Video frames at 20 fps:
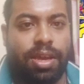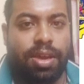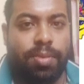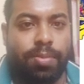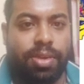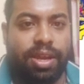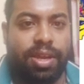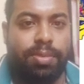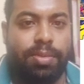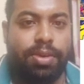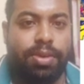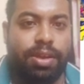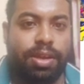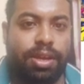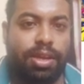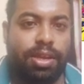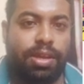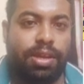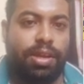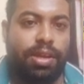
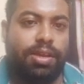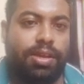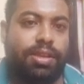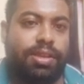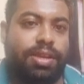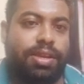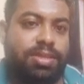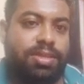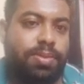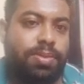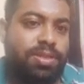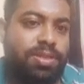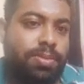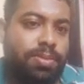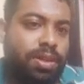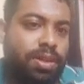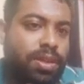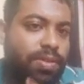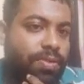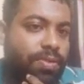primarily the
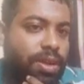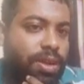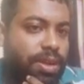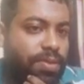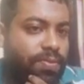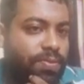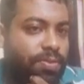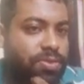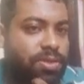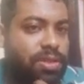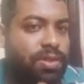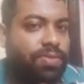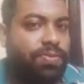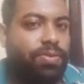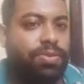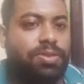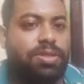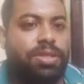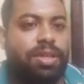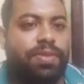responsibility for enforcing
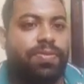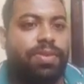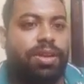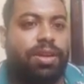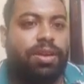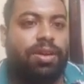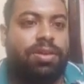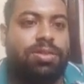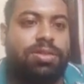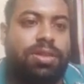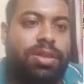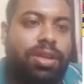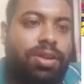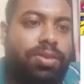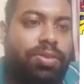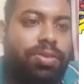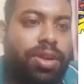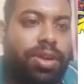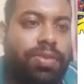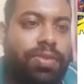food safety laws,
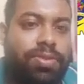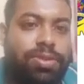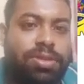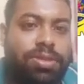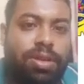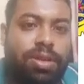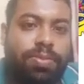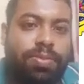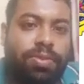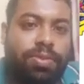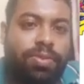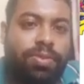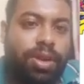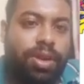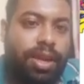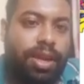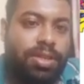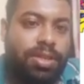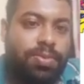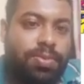including food
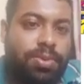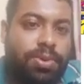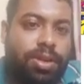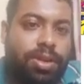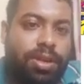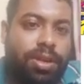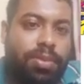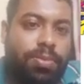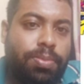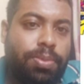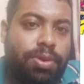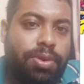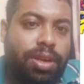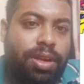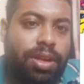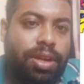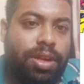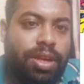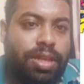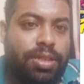export and import
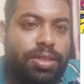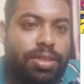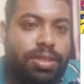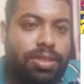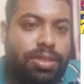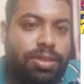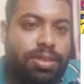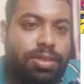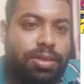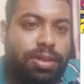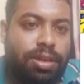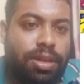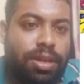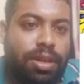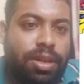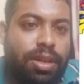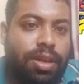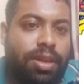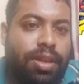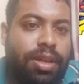regulations.
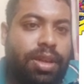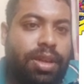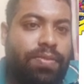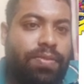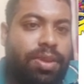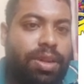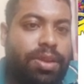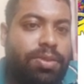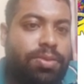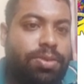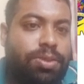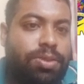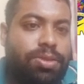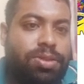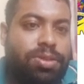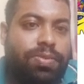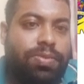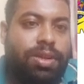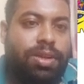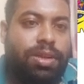FDA
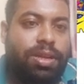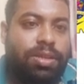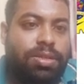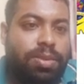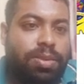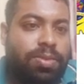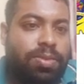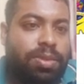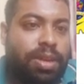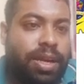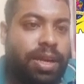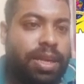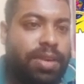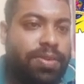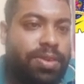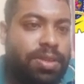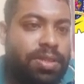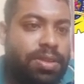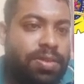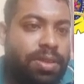2001, and some of the
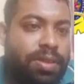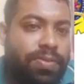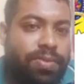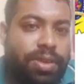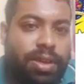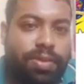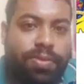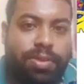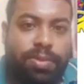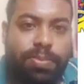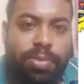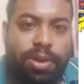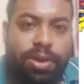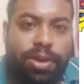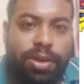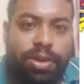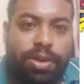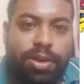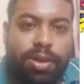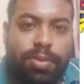activities of the FDA with
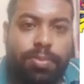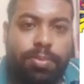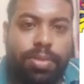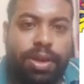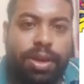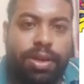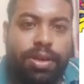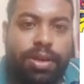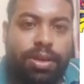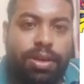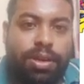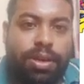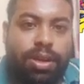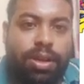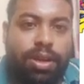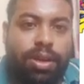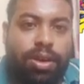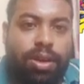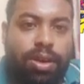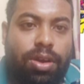particular impact
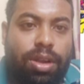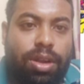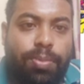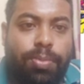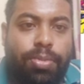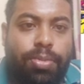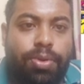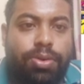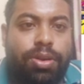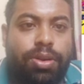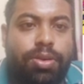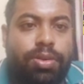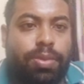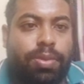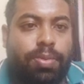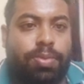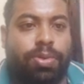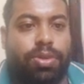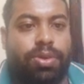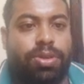on
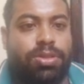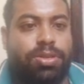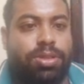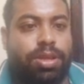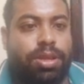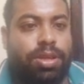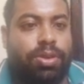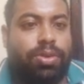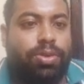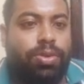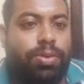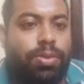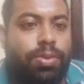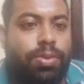imported produce include